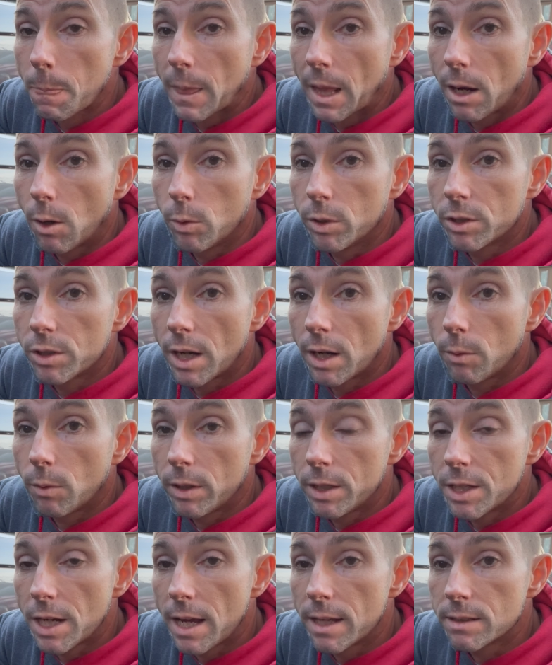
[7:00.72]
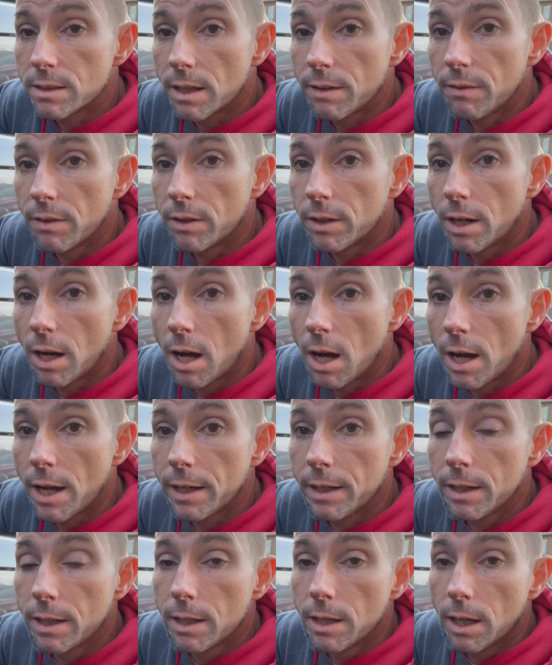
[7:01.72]
winter tire which has a very high
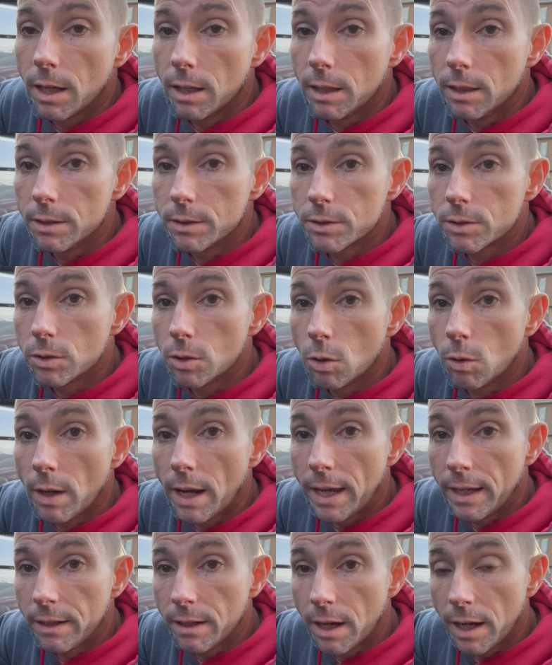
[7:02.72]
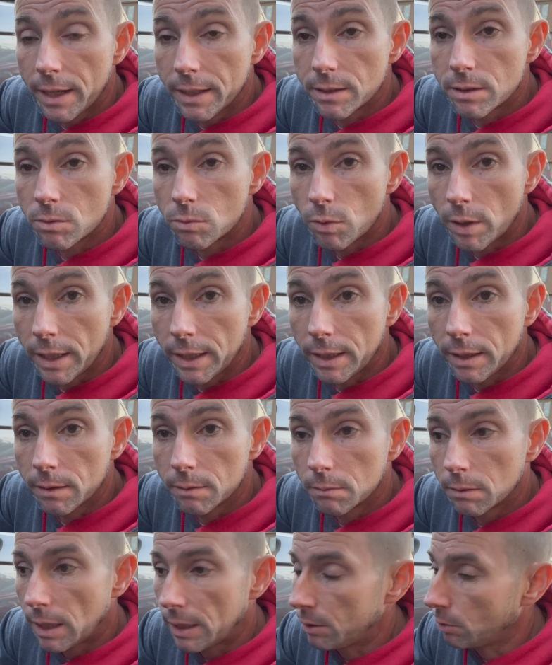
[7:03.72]
snow and ice rating.
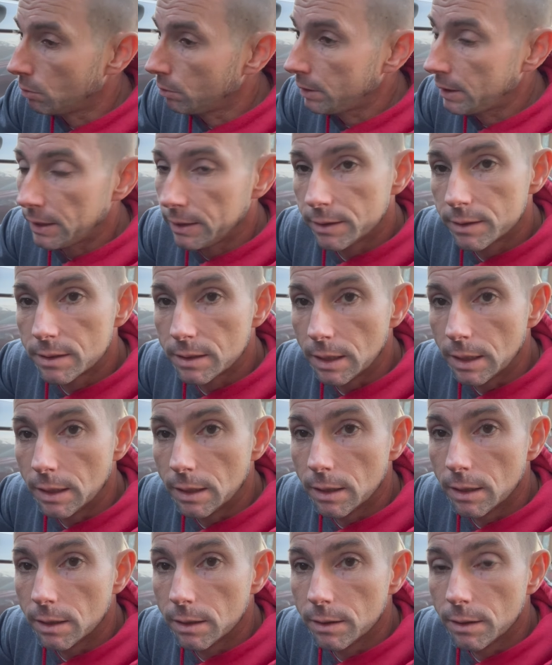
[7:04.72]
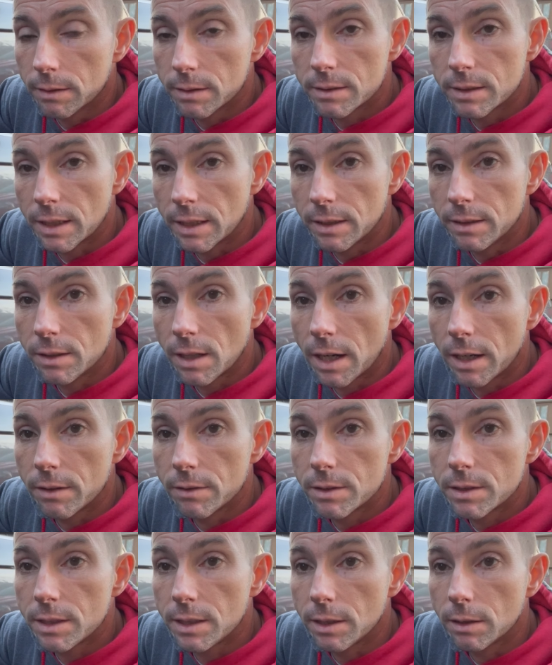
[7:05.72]
I don't need the studded
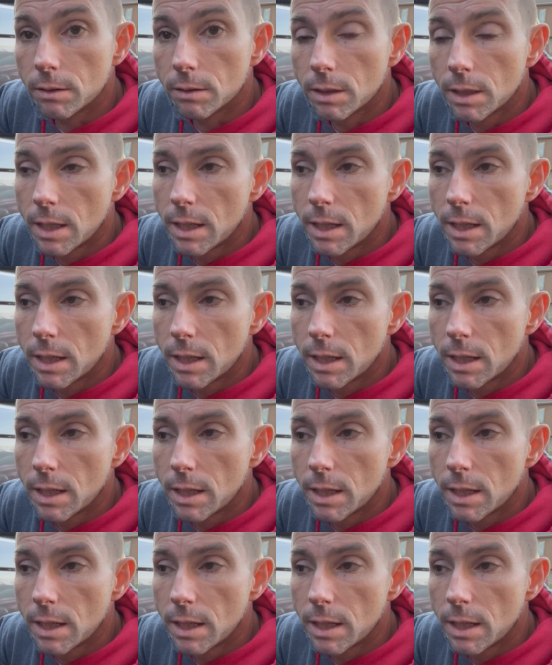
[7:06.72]
tires here.